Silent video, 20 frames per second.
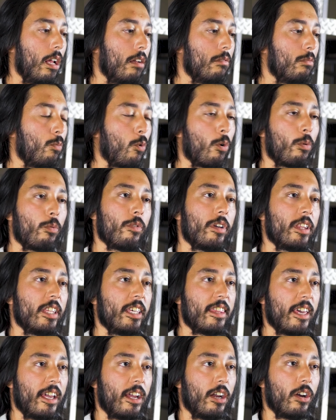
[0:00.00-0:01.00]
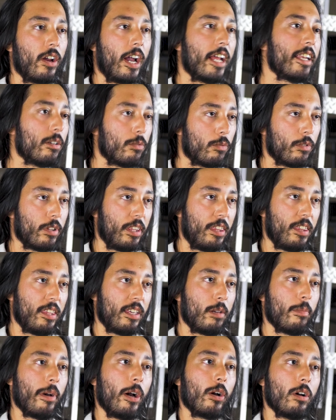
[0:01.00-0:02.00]
weren't really there. I didn't really
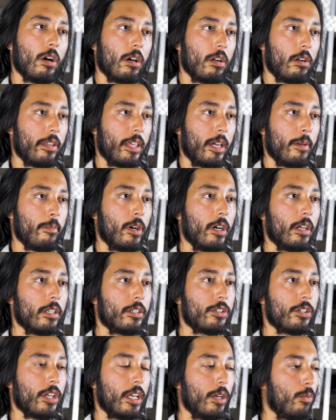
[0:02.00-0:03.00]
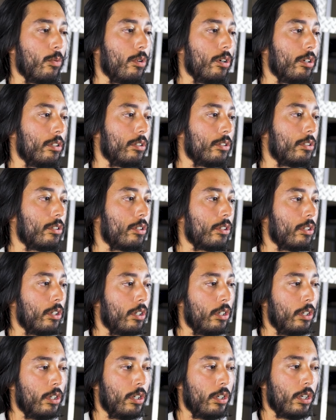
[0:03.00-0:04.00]
think about God all that much. It was
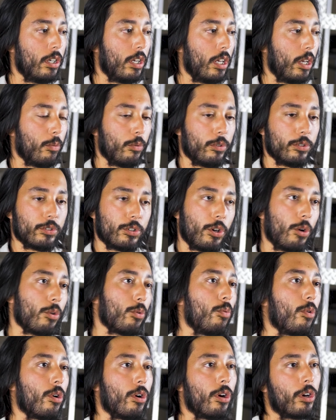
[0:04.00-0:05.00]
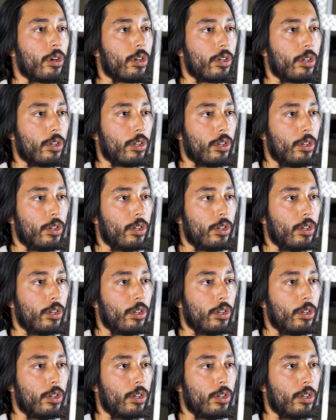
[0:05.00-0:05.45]
it was go to work,